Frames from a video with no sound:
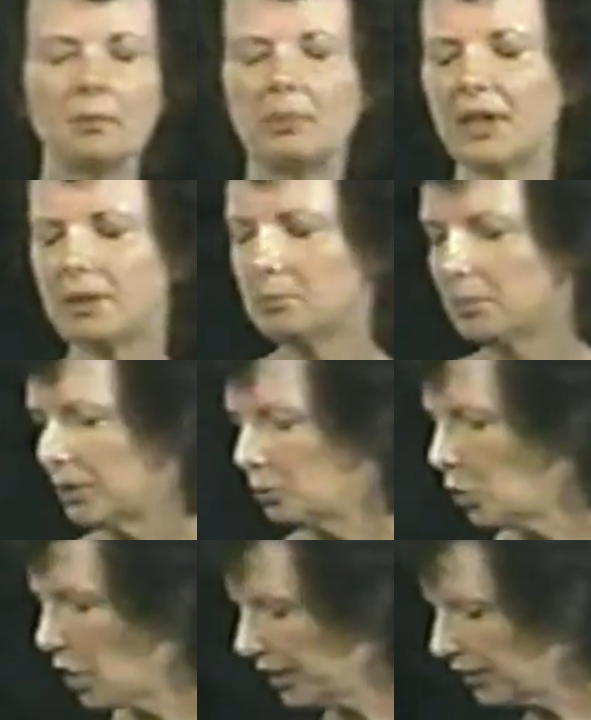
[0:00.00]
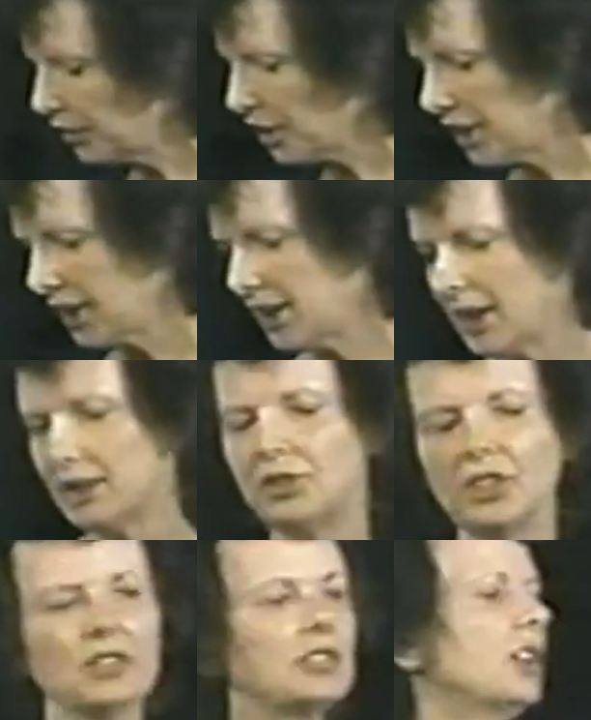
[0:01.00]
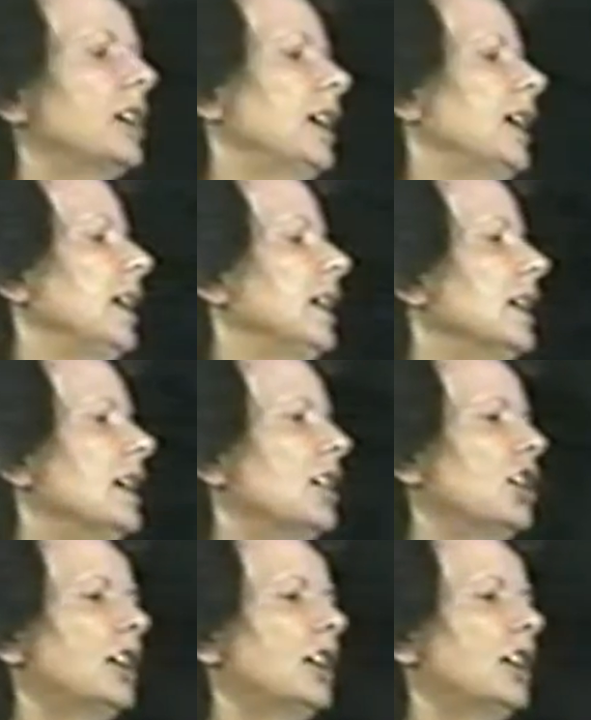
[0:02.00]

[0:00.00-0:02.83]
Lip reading: But one thought I had just on a